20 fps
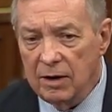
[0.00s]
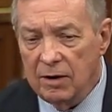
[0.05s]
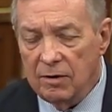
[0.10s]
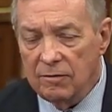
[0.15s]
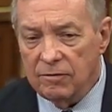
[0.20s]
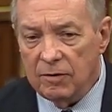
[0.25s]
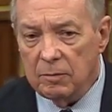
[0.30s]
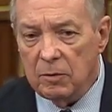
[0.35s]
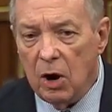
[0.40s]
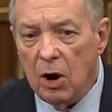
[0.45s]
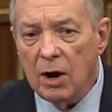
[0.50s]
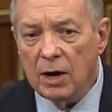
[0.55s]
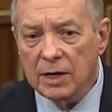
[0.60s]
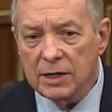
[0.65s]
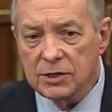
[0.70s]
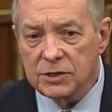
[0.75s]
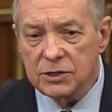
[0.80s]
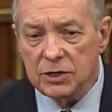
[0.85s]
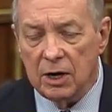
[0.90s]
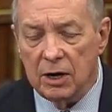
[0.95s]
from
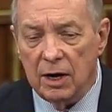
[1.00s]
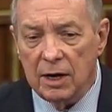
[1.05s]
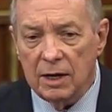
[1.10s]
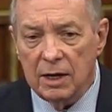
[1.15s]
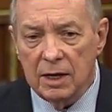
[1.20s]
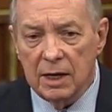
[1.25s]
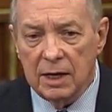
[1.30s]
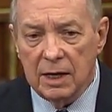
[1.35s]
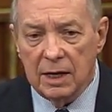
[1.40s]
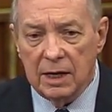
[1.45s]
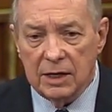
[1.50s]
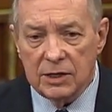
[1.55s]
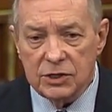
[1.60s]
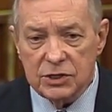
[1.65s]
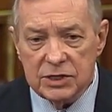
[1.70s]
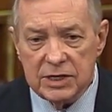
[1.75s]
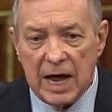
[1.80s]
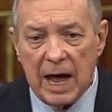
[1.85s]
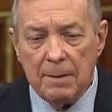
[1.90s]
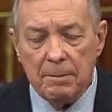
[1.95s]
Arkansas is
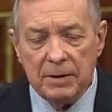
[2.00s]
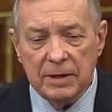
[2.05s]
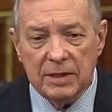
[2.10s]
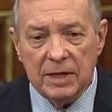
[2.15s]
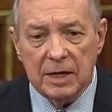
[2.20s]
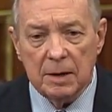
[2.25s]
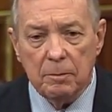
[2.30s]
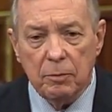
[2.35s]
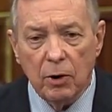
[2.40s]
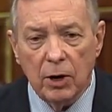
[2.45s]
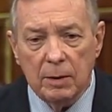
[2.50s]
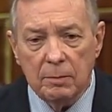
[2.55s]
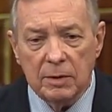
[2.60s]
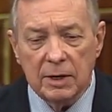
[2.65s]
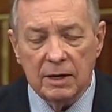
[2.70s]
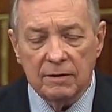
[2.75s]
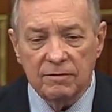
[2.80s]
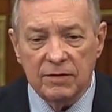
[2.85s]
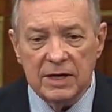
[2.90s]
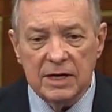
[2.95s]
stopping the
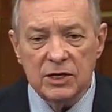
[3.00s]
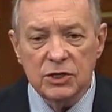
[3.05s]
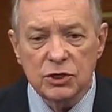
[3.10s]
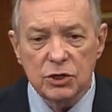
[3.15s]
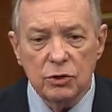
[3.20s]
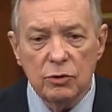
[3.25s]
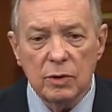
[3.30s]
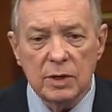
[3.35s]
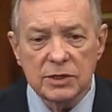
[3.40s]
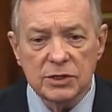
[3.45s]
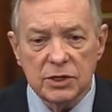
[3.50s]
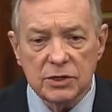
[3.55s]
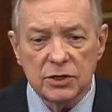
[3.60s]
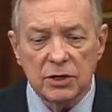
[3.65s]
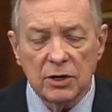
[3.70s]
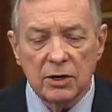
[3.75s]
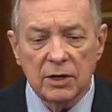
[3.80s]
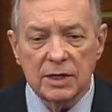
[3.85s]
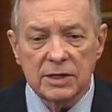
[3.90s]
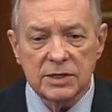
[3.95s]
appointment of these U.S.
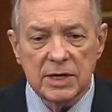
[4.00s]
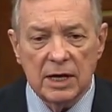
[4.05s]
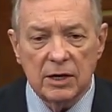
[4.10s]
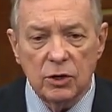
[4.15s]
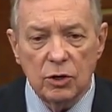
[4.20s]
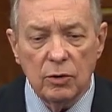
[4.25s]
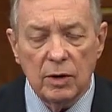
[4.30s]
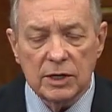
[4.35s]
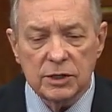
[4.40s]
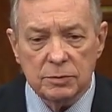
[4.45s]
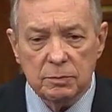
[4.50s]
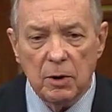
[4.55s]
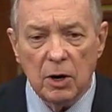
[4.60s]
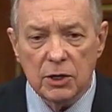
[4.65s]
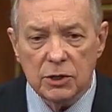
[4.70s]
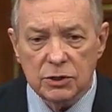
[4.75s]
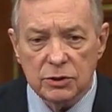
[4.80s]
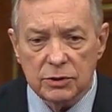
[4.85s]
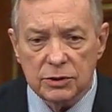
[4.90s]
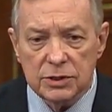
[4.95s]
attorneys and U.S.
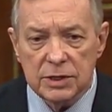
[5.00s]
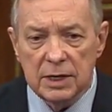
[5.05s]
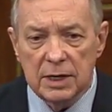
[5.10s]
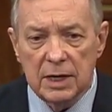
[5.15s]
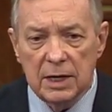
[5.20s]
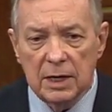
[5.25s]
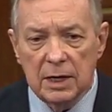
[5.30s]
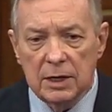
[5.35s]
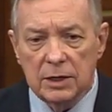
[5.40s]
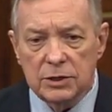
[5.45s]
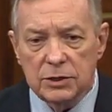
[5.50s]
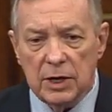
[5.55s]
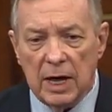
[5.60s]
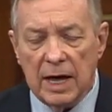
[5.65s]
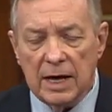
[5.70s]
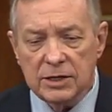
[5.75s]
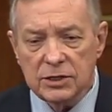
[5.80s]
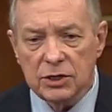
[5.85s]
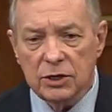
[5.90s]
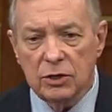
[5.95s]
marshals to
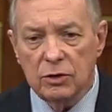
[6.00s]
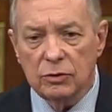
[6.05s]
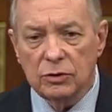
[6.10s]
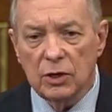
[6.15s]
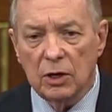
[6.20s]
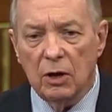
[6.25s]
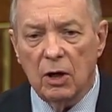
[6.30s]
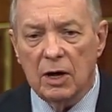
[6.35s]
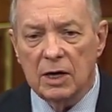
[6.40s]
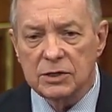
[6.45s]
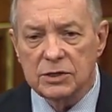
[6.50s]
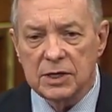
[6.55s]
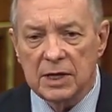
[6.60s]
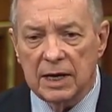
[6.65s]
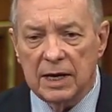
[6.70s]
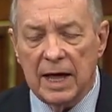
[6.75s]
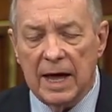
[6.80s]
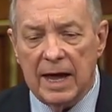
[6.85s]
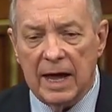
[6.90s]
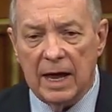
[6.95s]
execute the laws of the
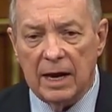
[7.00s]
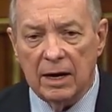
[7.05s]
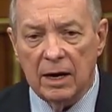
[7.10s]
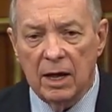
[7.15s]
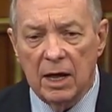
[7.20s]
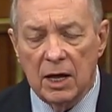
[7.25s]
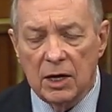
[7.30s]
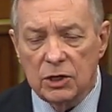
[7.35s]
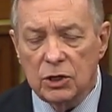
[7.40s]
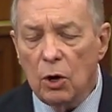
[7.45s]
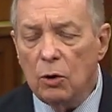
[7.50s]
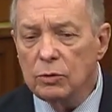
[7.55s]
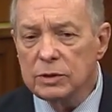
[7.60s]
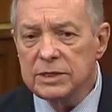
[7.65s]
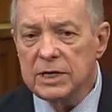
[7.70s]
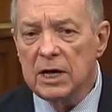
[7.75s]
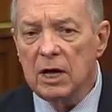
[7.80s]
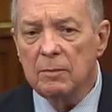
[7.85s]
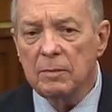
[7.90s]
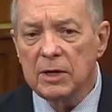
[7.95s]
land. Don't
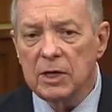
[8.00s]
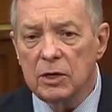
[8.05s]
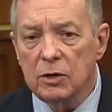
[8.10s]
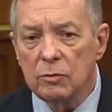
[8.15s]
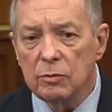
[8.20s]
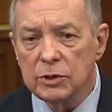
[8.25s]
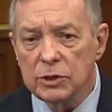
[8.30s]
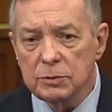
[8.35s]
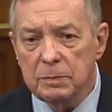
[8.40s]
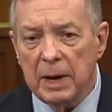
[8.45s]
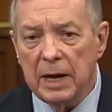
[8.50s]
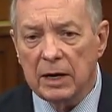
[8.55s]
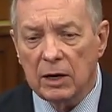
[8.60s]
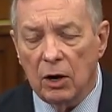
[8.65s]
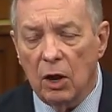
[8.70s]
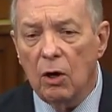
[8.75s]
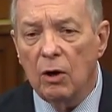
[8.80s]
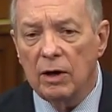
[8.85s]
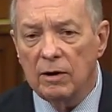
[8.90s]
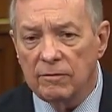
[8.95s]
tell me you respect
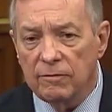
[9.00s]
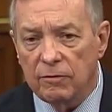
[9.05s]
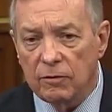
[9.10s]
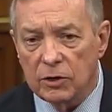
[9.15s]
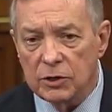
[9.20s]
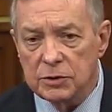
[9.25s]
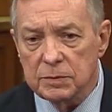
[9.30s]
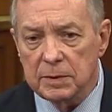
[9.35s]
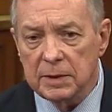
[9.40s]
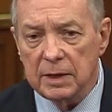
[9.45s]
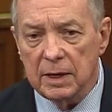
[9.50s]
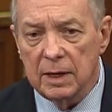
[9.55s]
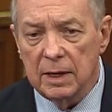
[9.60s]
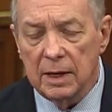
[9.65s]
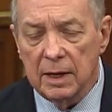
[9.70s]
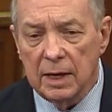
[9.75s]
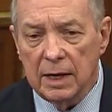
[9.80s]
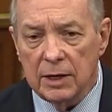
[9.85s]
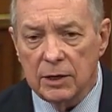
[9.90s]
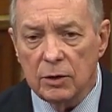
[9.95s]
law enforcement,
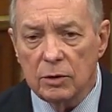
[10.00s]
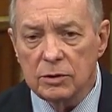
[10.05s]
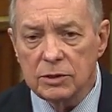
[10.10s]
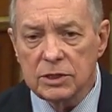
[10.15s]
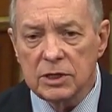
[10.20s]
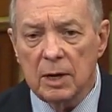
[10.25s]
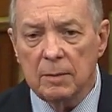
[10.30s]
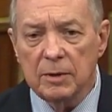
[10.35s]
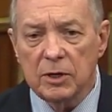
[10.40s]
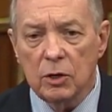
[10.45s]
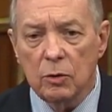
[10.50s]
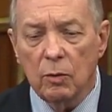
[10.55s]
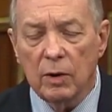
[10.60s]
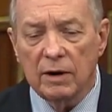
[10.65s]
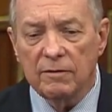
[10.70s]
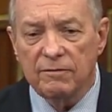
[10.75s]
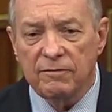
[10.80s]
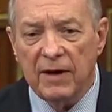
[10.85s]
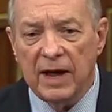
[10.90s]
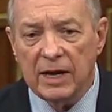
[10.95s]
and don't tell me you want
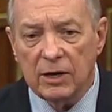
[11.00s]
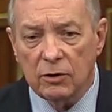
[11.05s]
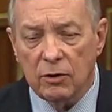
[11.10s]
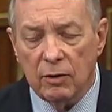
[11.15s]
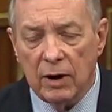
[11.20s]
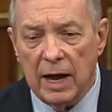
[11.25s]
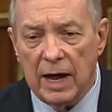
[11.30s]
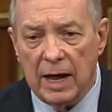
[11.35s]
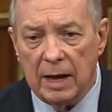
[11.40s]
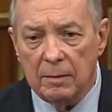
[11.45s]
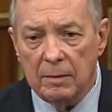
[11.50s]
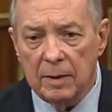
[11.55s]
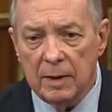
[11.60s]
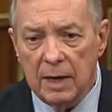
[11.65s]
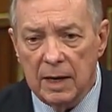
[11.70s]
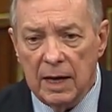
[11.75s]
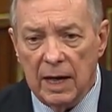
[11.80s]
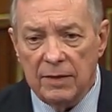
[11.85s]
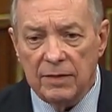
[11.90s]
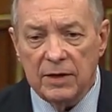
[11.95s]
to fight crime,
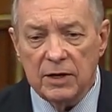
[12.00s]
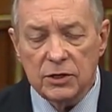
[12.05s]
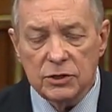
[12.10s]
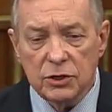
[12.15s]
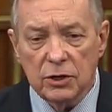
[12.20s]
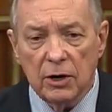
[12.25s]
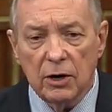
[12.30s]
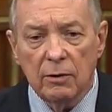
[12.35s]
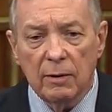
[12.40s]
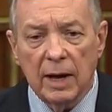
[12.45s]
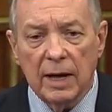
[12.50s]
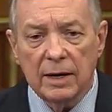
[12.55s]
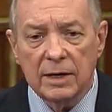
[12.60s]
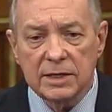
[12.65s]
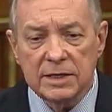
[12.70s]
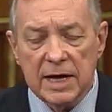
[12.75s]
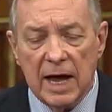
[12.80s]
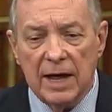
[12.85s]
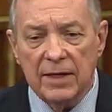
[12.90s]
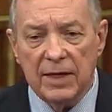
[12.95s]
and then turn around and
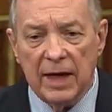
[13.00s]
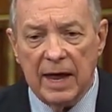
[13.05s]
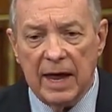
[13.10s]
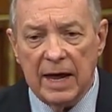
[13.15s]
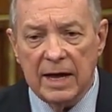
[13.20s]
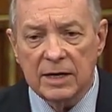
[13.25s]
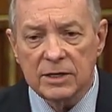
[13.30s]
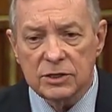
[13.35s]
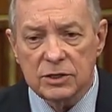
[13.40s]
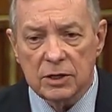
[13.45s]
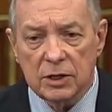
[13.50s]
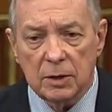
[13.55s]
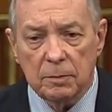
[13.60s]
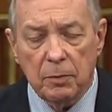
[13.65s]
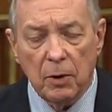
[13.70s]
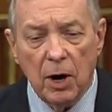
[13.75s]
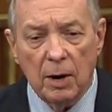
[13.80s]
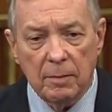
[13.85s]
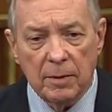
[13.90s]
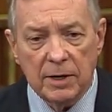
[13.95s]
tie the hands of the
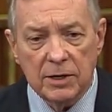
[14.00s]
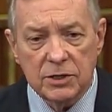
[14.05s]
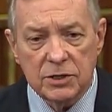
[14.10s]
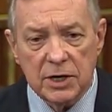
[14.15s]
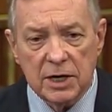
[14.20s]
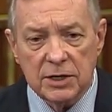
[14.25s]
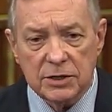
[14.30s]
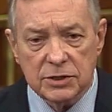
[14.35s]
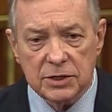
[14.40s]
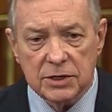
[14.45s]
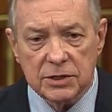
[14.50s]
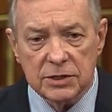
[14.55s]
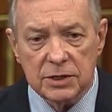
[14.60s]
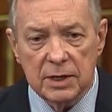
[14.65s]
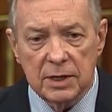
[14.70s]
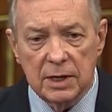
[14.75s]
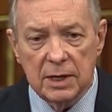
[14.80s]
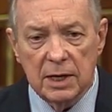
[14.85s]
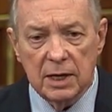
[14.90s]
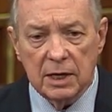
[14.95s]
Department of Justice,
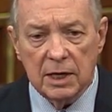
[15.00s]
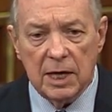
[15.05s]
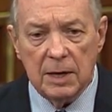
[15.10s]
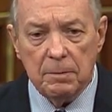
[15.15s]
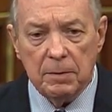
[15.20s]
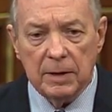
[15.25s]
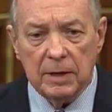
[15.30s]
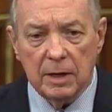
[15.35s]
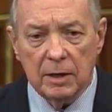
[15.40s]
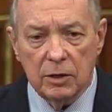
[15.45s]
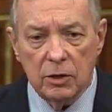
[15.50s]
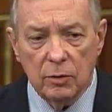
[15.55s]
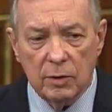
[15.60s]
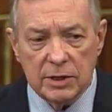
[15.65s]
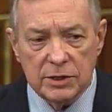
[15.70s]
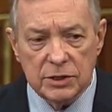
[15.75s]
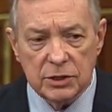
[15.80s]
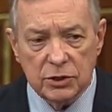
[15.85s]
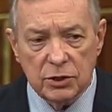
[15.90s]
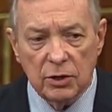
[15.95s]
keeping
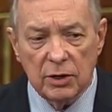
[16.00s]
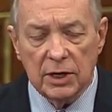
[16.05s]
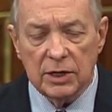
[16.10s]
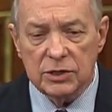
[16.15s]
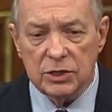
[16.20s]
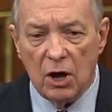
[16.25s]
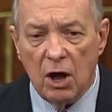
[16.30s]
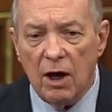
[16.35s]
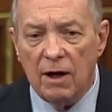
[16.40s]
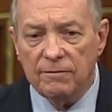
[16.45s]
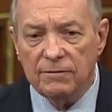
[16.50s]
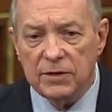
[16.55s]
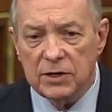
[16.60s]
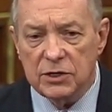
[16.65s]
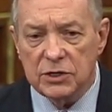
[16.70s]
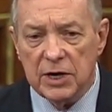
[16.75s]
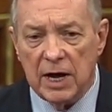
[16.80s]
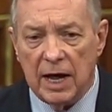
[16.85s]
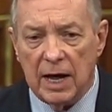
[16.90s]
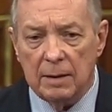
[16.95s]
U.S. attorneys off the
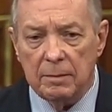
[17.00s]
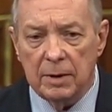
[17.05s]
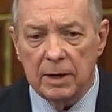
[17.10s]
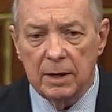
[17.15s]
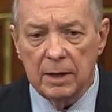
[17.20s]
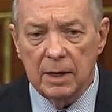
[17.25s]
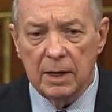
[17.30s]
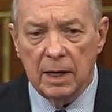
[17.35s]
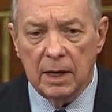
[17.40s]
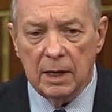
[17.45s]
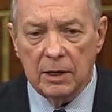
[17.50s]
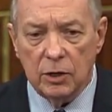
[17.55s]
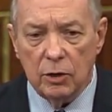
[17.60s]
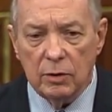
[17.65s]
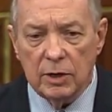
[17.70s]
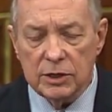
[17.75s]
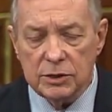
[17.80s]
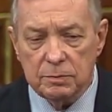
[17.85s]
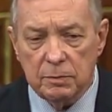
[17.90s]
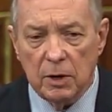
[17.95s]
job and
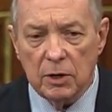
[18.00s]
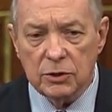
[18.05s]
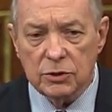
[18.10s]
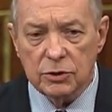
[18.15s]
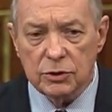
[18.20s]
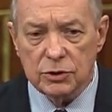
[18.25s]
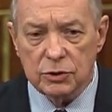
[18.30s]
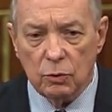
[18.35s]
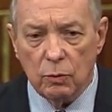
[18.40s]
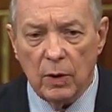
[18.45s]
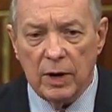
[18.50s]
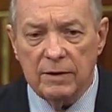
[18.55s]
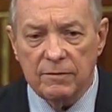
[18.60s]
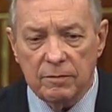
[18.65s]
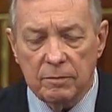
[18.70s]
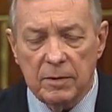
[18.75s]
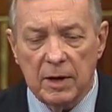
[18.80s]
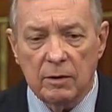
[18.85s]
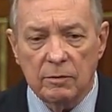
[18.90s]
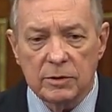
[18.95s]
U.S. marshals away
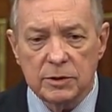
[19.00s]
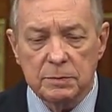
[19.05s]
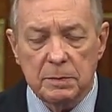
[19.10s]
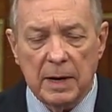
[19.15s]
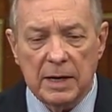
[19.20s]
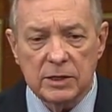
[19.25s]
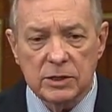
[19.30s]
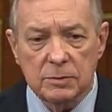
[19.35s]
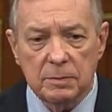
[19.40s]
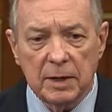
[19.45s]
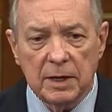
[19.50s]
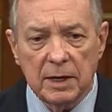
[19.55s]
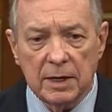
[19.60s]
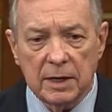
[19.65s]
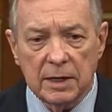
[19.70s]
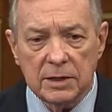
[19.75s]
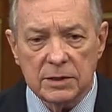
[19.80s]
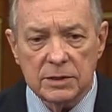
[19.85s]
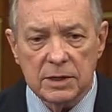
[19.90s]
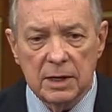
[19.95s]
from their
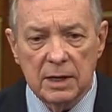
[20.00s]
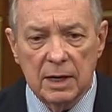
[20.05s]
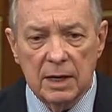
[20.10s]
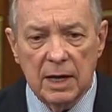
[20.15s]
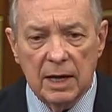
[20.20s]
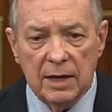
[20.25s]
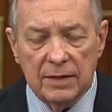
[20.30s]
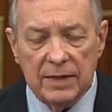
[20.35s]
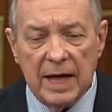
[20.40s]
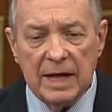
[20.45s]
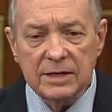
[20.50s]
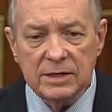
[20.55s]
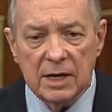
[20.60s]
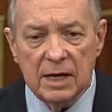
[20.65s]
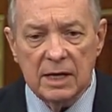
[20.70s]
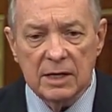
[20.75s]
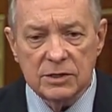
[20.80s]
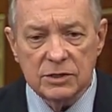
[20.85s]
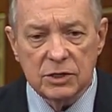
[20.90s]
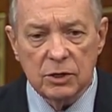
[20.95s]
responsibilities. That
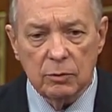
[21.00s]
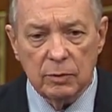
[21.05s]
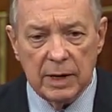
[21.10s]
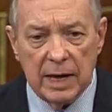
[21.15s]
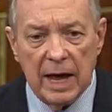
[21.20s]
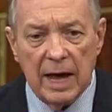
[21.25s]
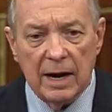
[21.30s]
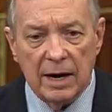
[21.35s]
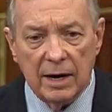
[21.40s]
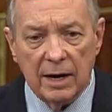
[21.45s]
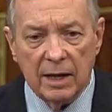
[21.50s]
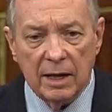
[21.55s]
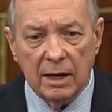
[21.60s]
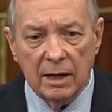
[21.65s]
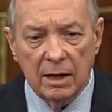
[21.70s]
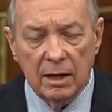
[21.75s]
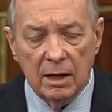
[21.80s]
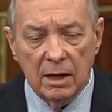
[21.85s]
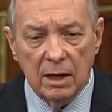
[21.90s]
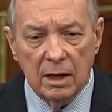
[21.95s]
is the reality.
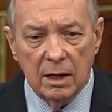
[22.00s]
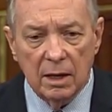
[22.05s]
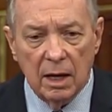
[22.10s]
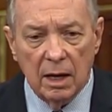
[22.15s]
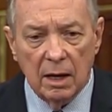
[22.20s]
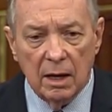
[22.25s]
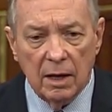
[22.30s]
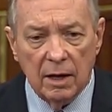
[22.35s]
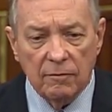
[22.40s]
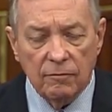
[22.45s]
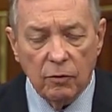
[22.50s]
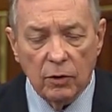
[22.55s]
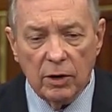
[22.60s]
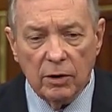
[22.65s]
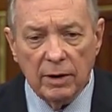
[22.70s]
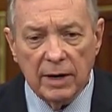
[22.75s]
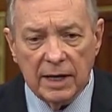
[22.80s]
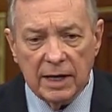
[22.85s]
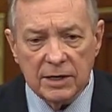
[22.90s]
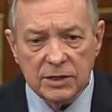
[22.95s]
If we're
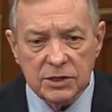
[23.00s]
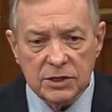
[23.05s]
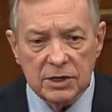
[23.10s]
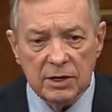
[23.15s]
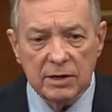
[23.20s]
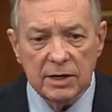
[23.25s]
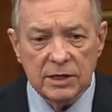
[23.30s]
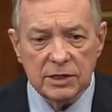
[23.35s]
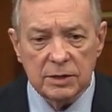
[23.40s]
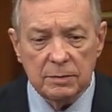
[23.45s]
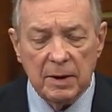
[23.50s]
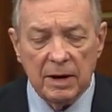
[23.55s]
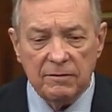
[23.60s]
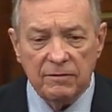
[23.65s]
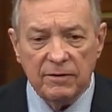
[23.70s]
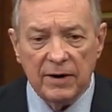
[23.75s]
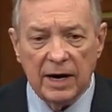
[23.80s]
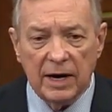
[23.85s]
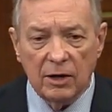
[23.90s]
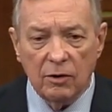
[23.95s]
going to get serious about
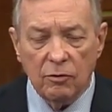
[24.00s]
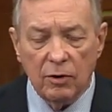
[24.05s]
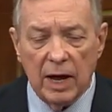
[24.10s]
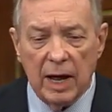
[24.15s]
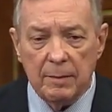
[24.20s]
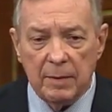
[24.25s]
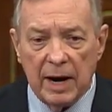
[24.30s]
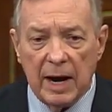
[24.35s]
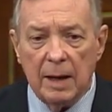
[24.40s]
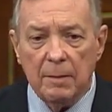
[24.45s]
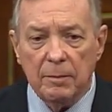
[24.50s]
fighting crime, and I